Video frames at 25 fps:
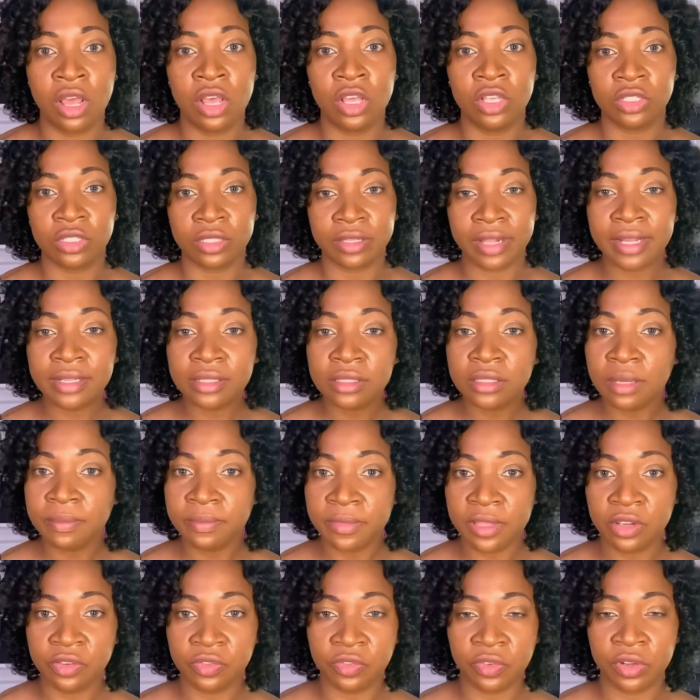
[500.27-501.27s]
So that's
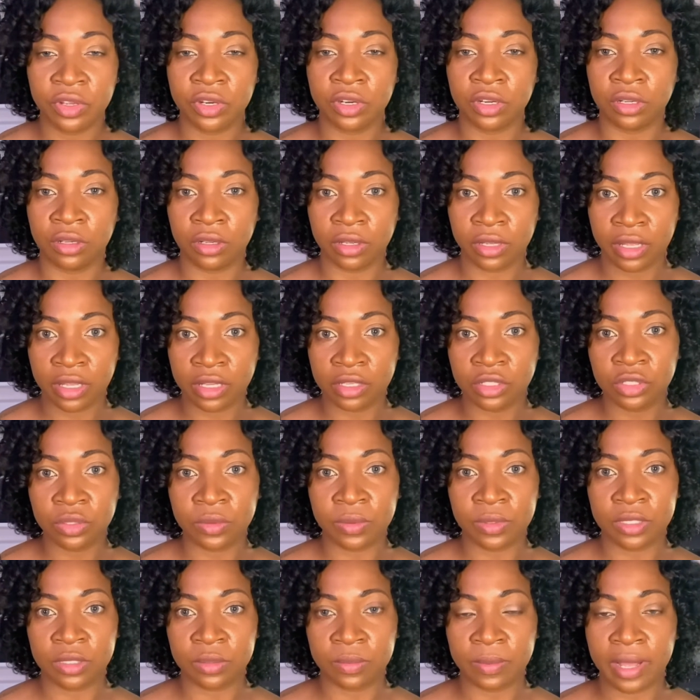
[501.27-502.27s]
something for you to look into
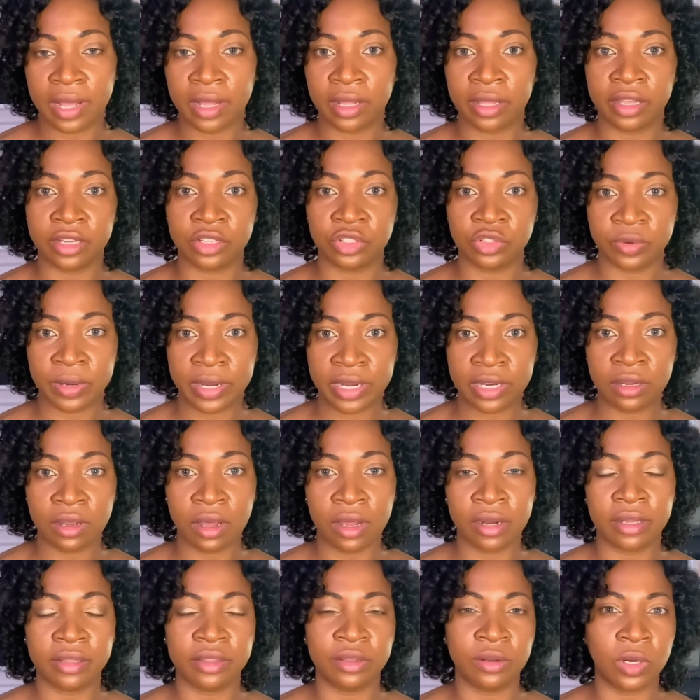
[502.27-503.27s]
as well. Get trained on
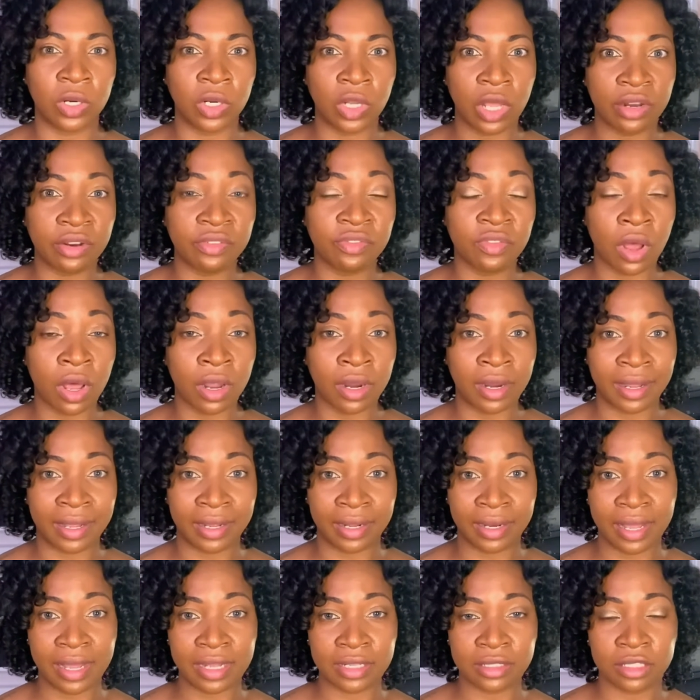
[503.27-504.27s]
it. There are a lot of online
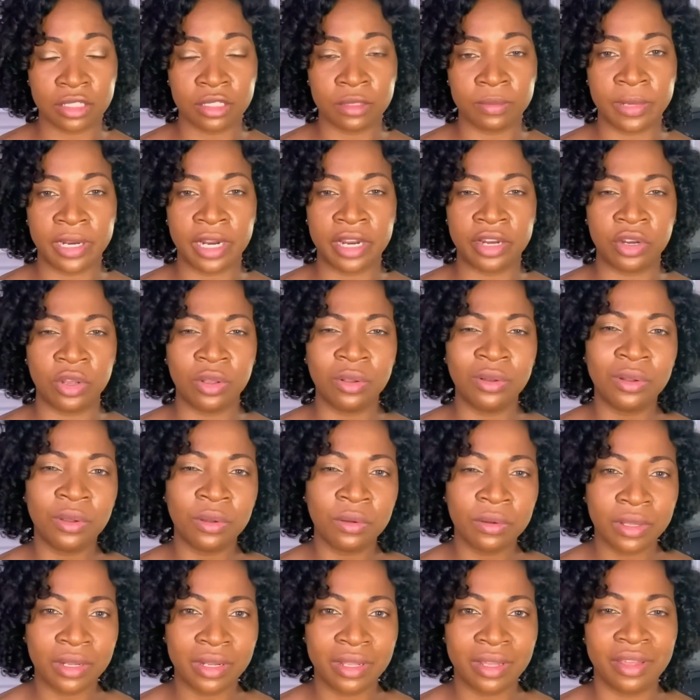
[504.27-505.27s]
classes, but I know
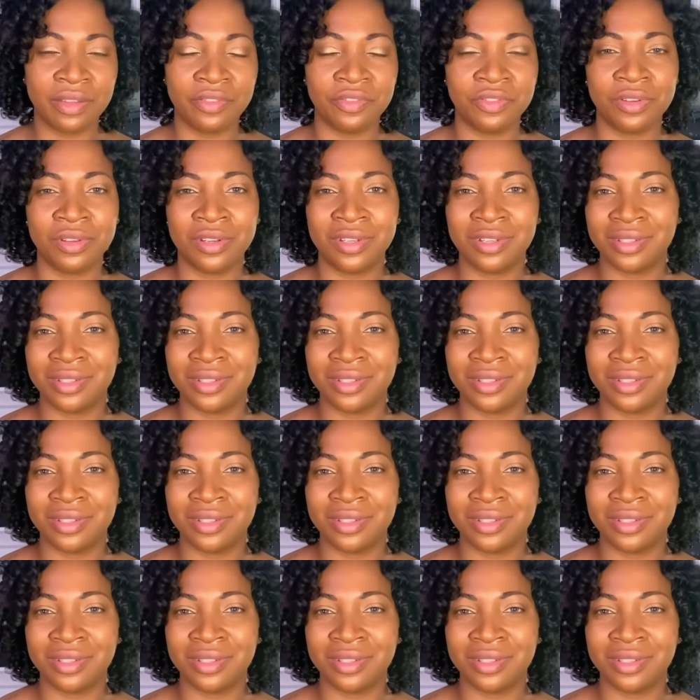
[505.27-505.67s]
locally, if you